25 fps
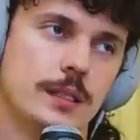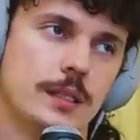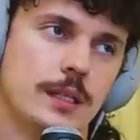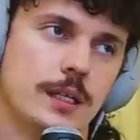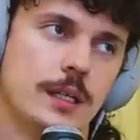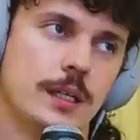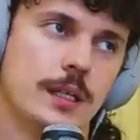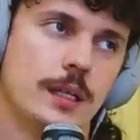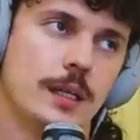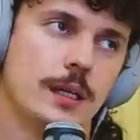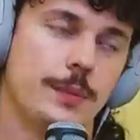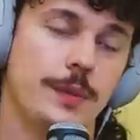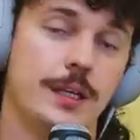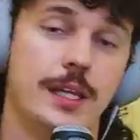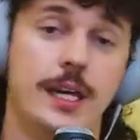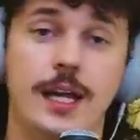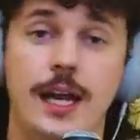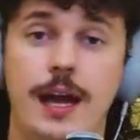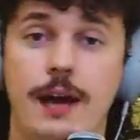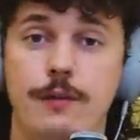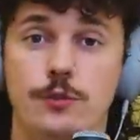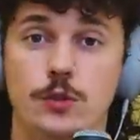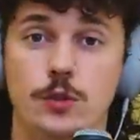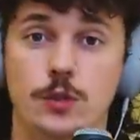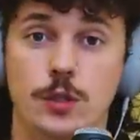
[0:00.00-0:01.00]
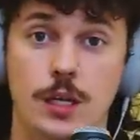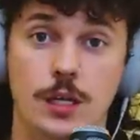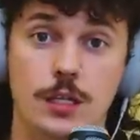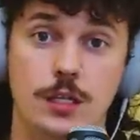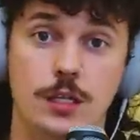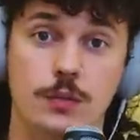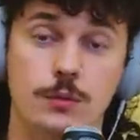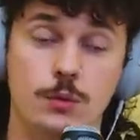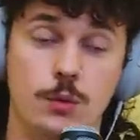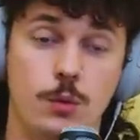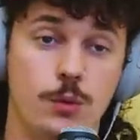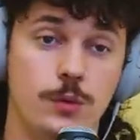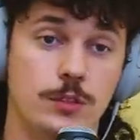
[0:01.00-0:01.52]
But then after
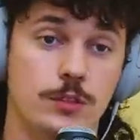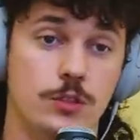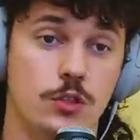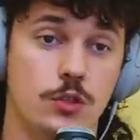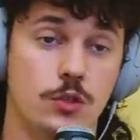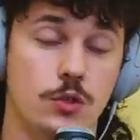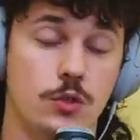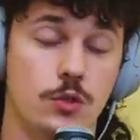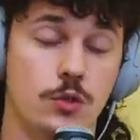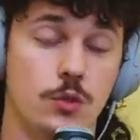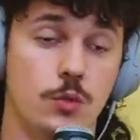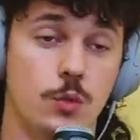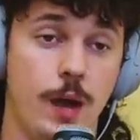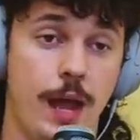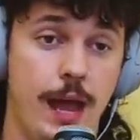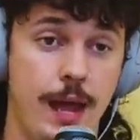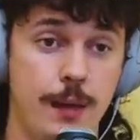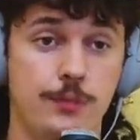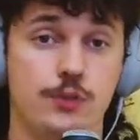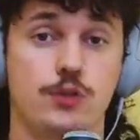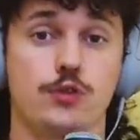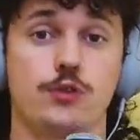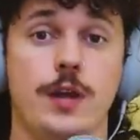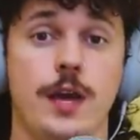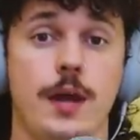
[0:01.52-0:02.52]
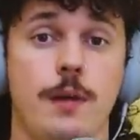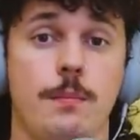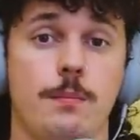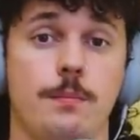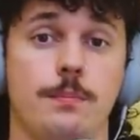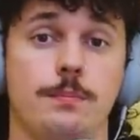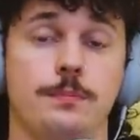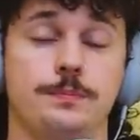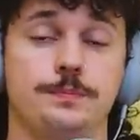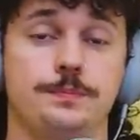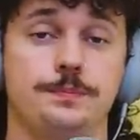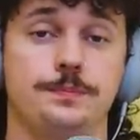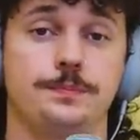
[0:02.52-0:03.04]
London, we went to Amsterdam.
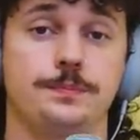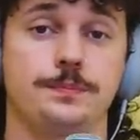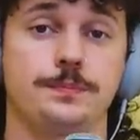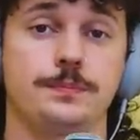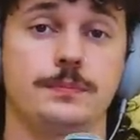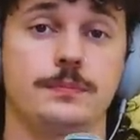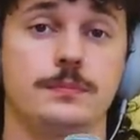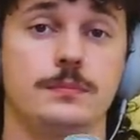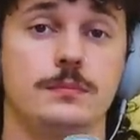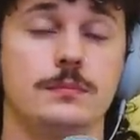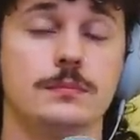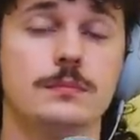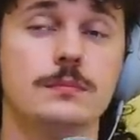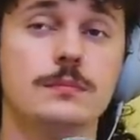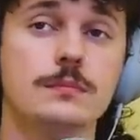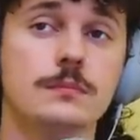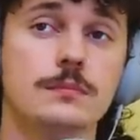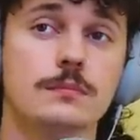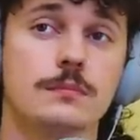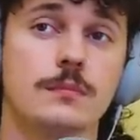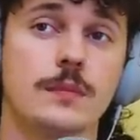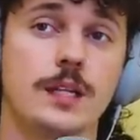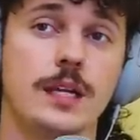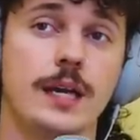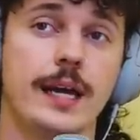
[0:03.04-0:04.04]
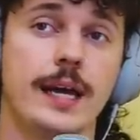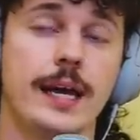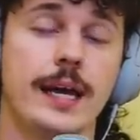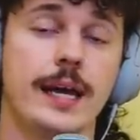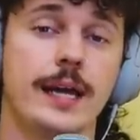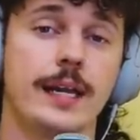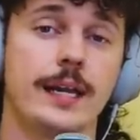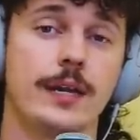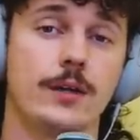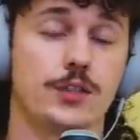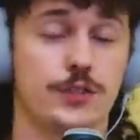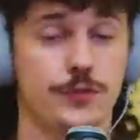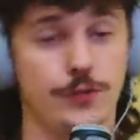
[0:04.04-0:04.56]

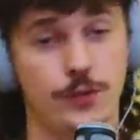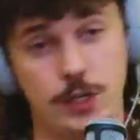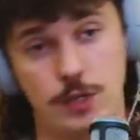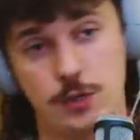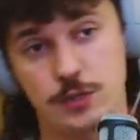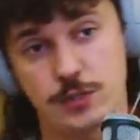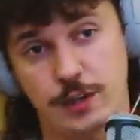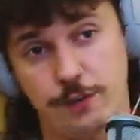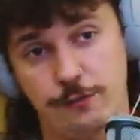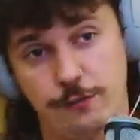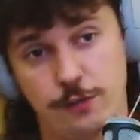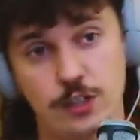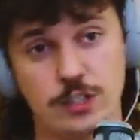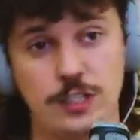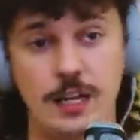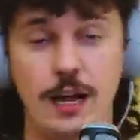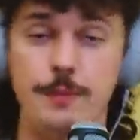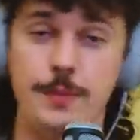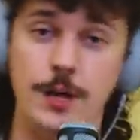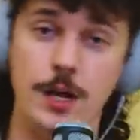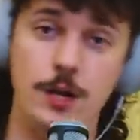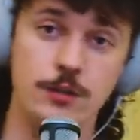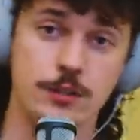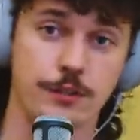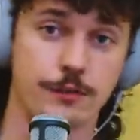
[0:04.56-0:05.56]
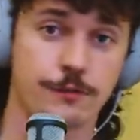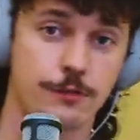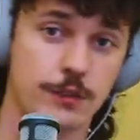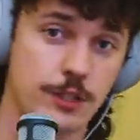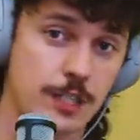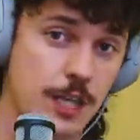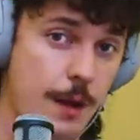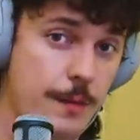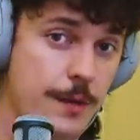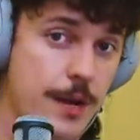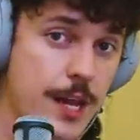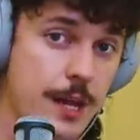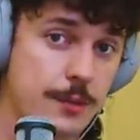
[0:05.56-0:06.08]
And it was our first time there. It was our first
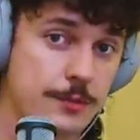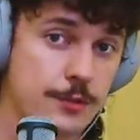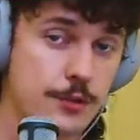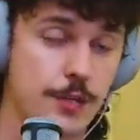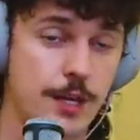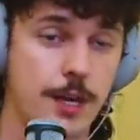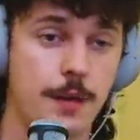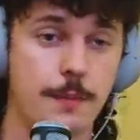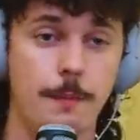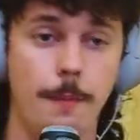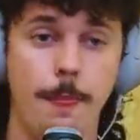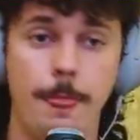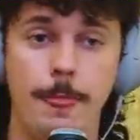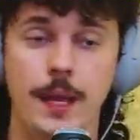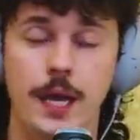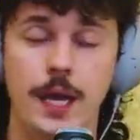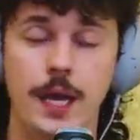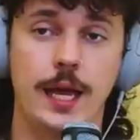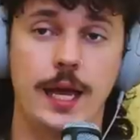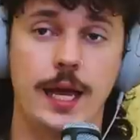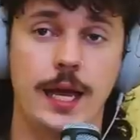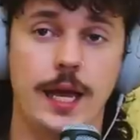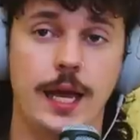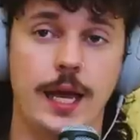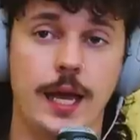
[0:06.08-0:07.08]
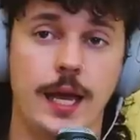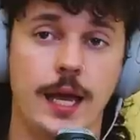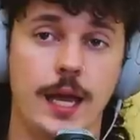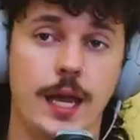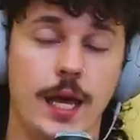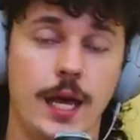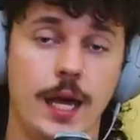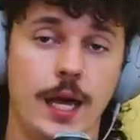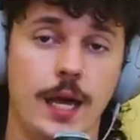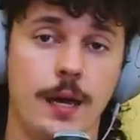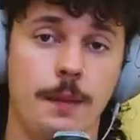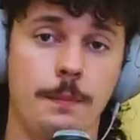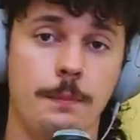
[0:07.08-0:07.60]
time in Amsterdam.
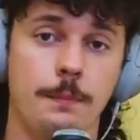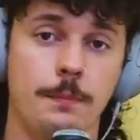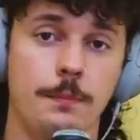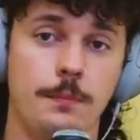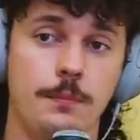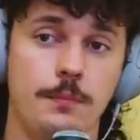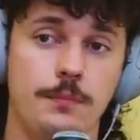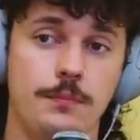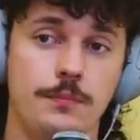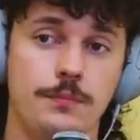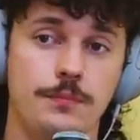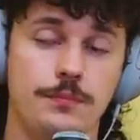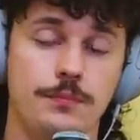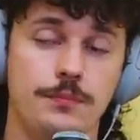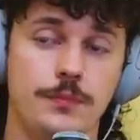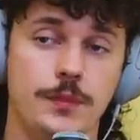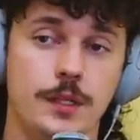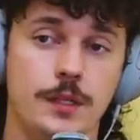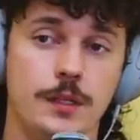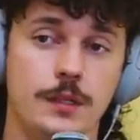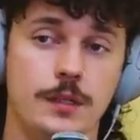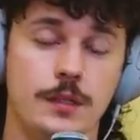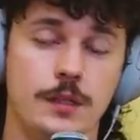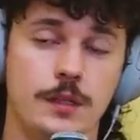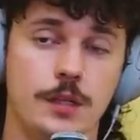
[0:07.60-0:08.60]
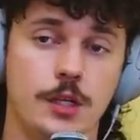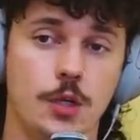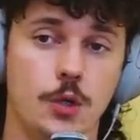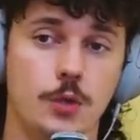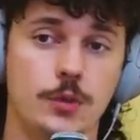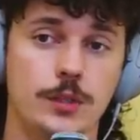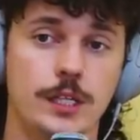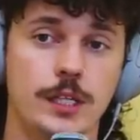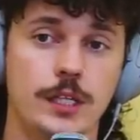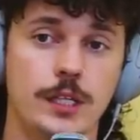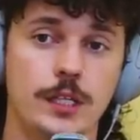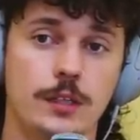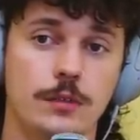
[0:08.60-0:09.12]
And the
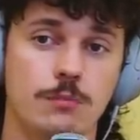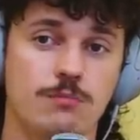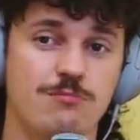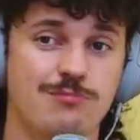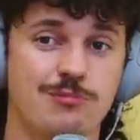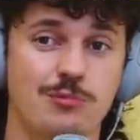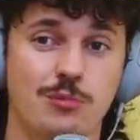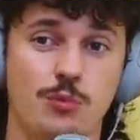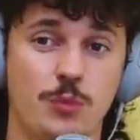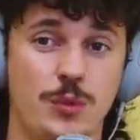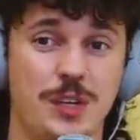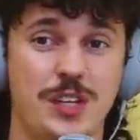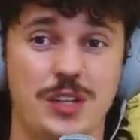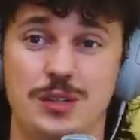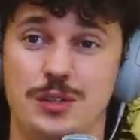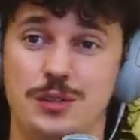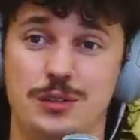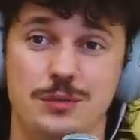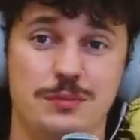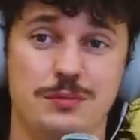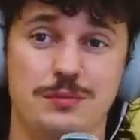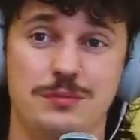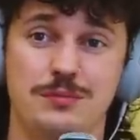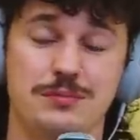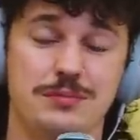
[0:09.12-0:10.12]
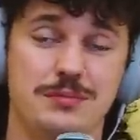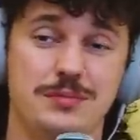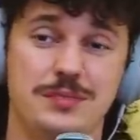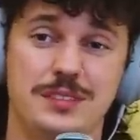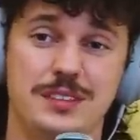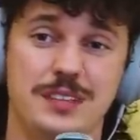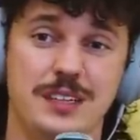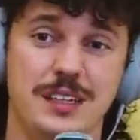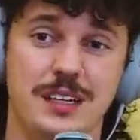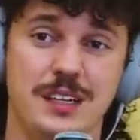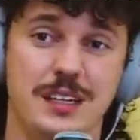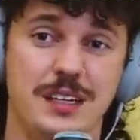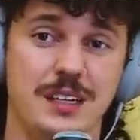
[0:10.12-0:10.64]
only real
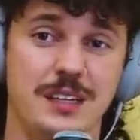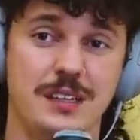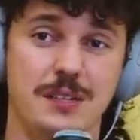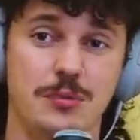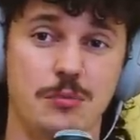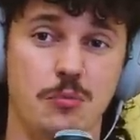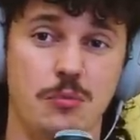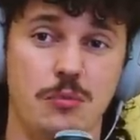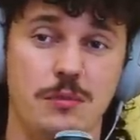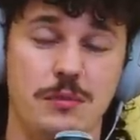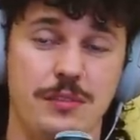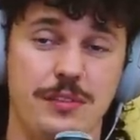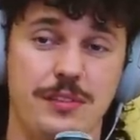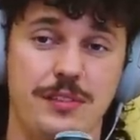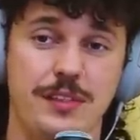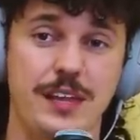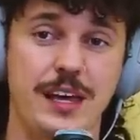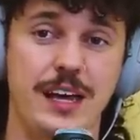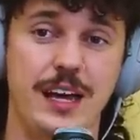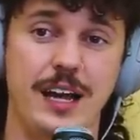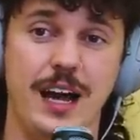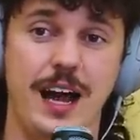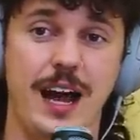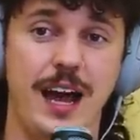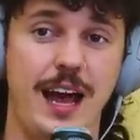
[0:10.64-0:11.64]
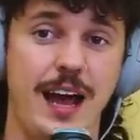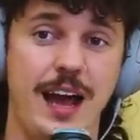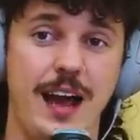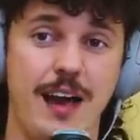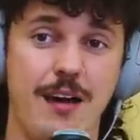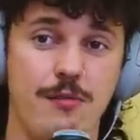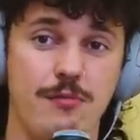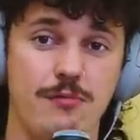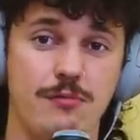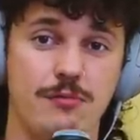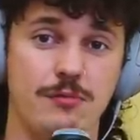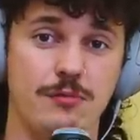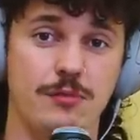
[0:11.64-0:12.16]
thing I
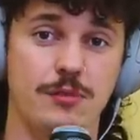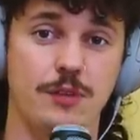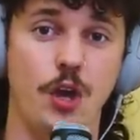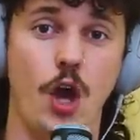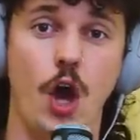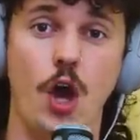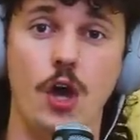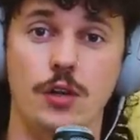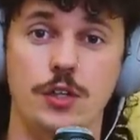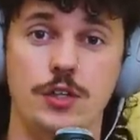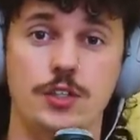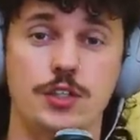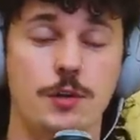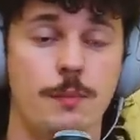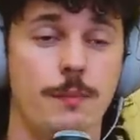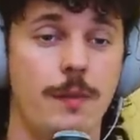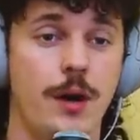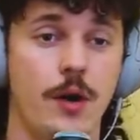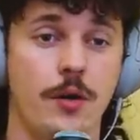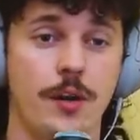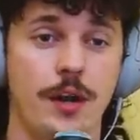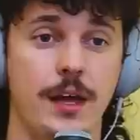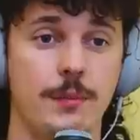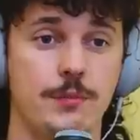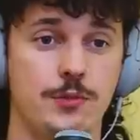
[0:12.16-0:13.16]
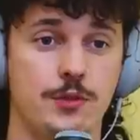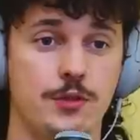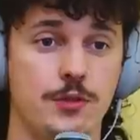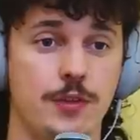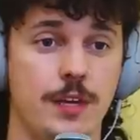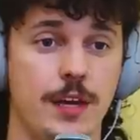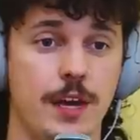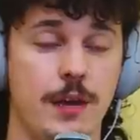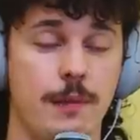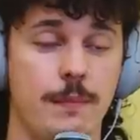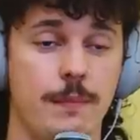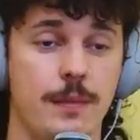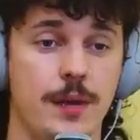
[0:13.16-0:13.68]
have knowledge about
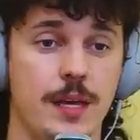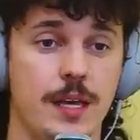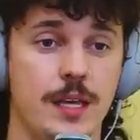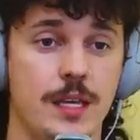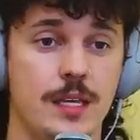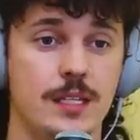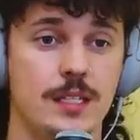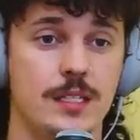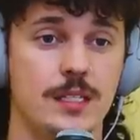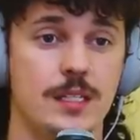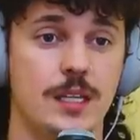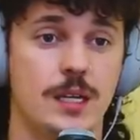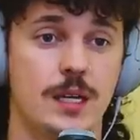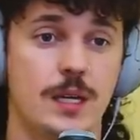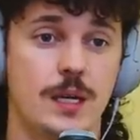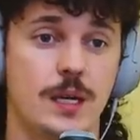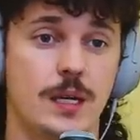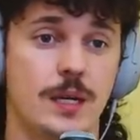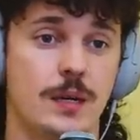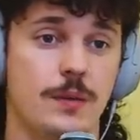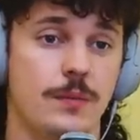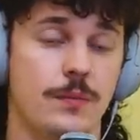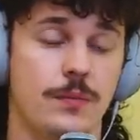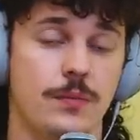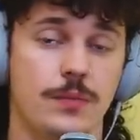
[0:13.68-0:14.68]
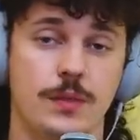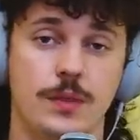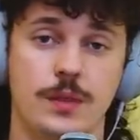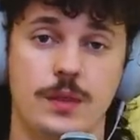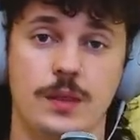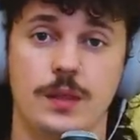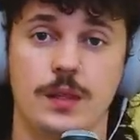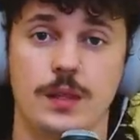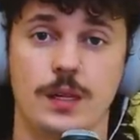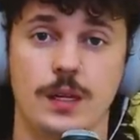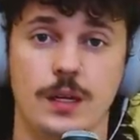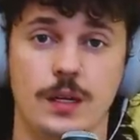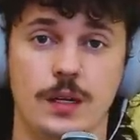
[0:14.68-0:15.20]
Amsterdam is
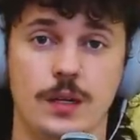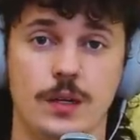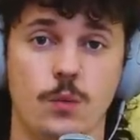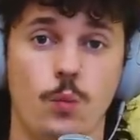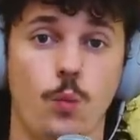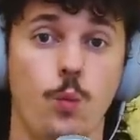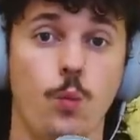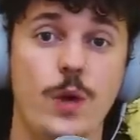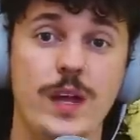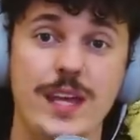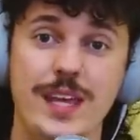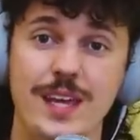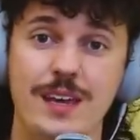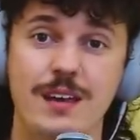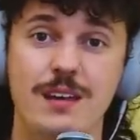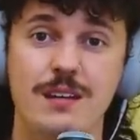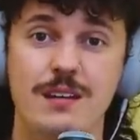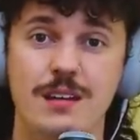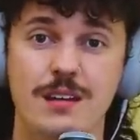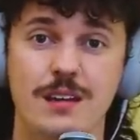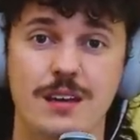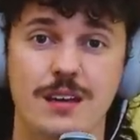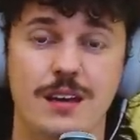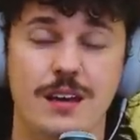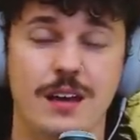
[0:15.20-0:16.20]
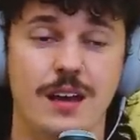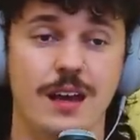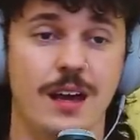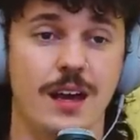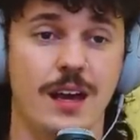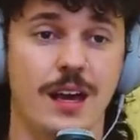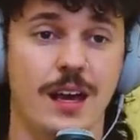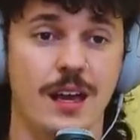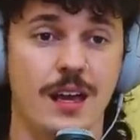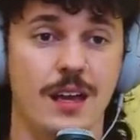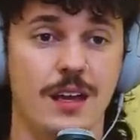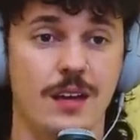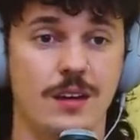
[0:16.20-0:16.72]
weed
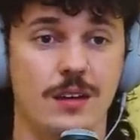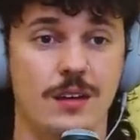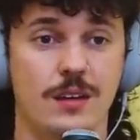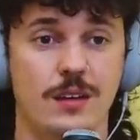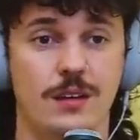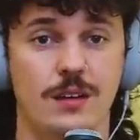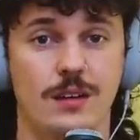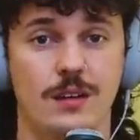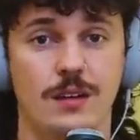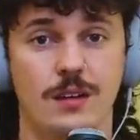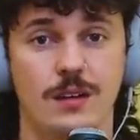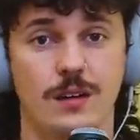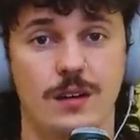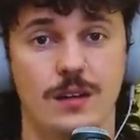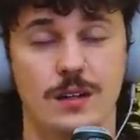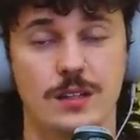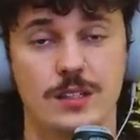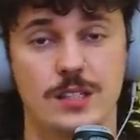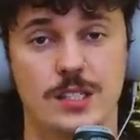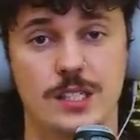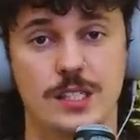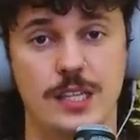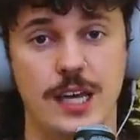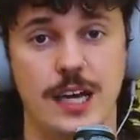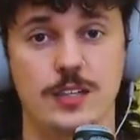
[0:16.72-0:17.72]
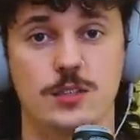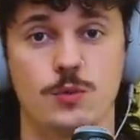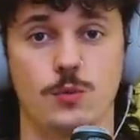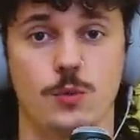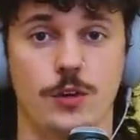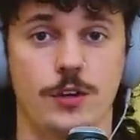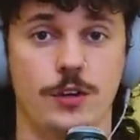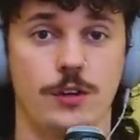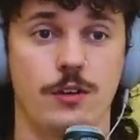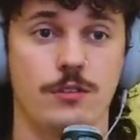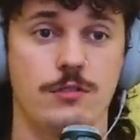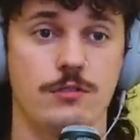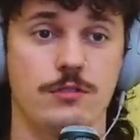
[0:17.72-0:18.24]
and sex
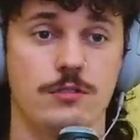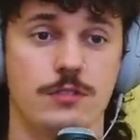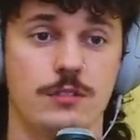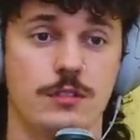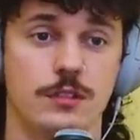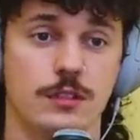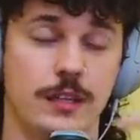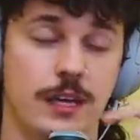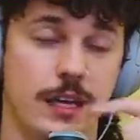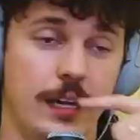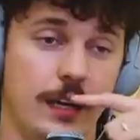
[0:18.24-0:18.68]
workers.